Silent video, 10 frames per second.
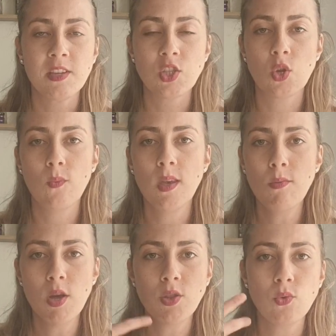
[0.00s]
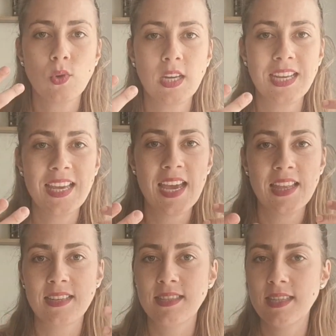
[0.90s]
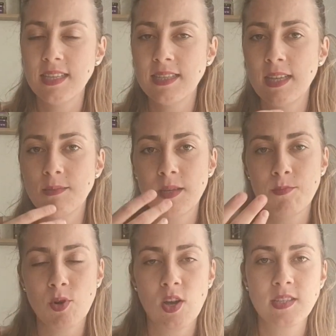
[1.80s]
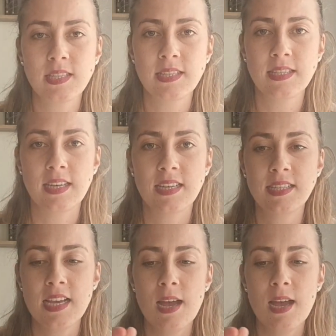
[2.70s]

So we want to create the systems and processes,